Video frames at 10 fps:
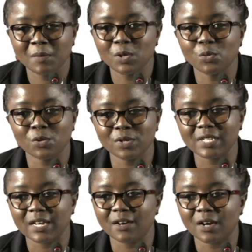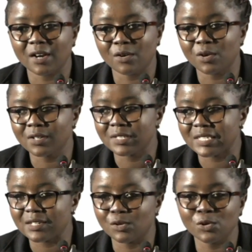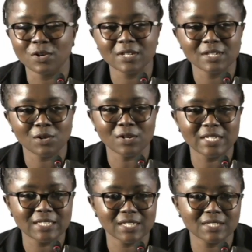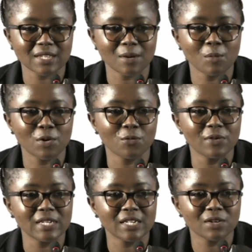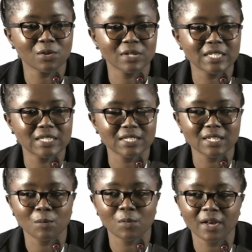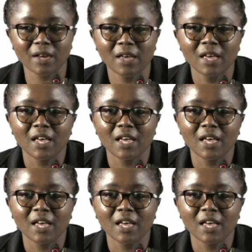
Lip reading: maybe you wrote a wrong details somewhere, you filled in wrong details somewhere,